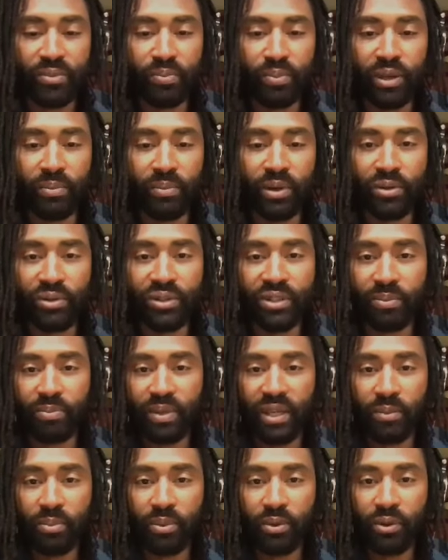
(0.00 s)
memos to
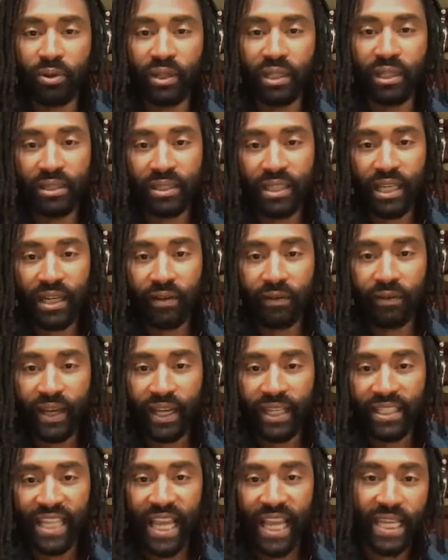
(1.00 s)
people instead of
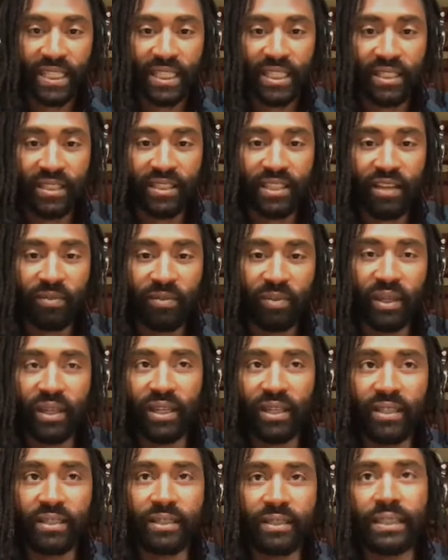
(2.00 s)
like texting stuff,
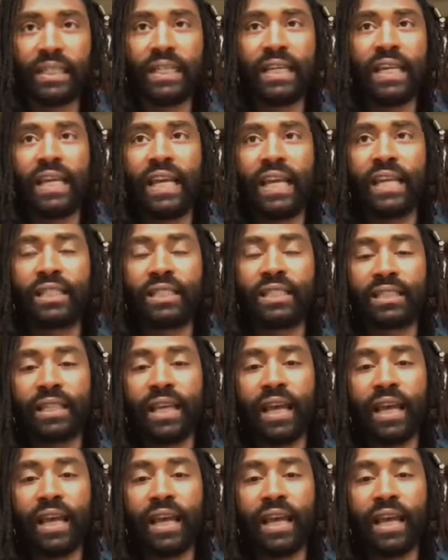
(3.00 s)
because it's,